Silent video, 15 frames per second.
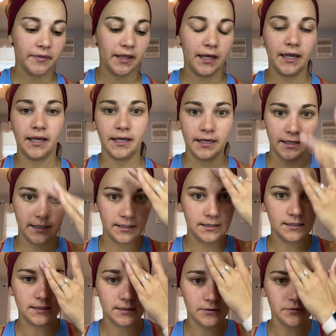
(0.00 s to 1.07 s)

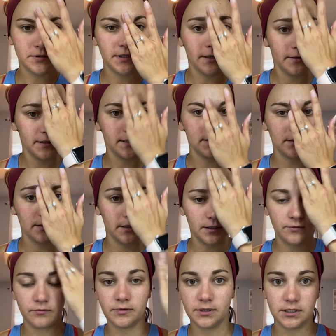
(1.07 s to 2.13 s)
and those areas are like
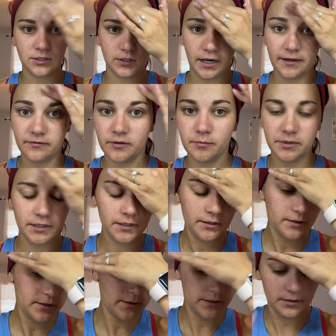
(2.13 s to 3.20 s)
really dry for me.
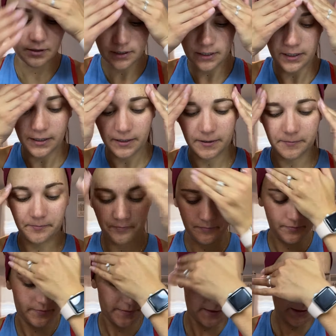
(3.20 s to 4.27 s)

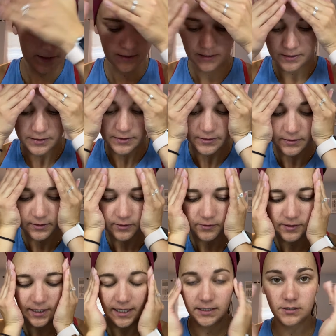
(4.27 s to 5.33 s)
So
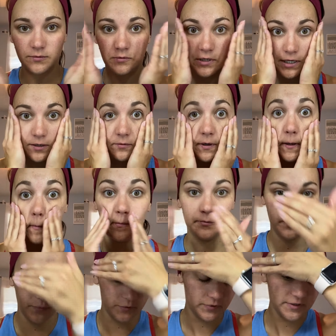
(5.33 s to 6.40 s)
that's where I want
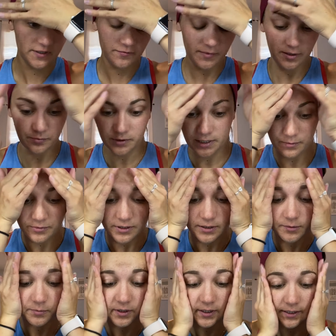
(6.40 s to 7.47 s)
most of my primer to
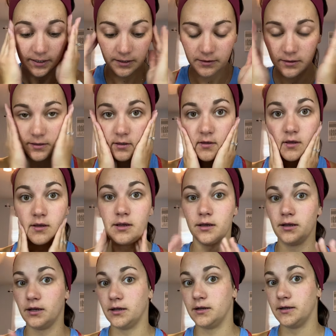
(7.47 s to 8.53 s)
be.
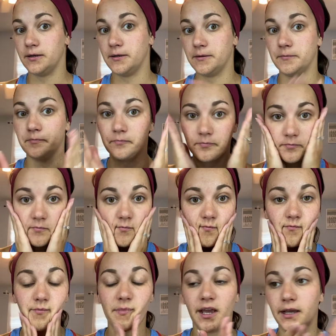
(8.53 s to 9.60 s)

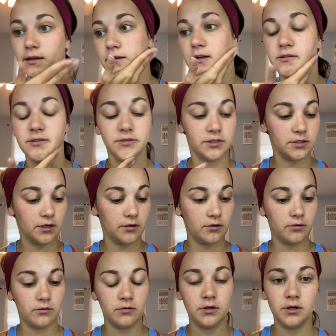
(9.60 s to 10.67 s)
I
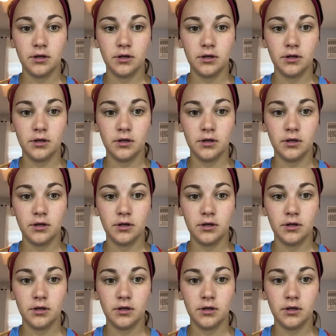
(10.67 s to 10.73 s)
also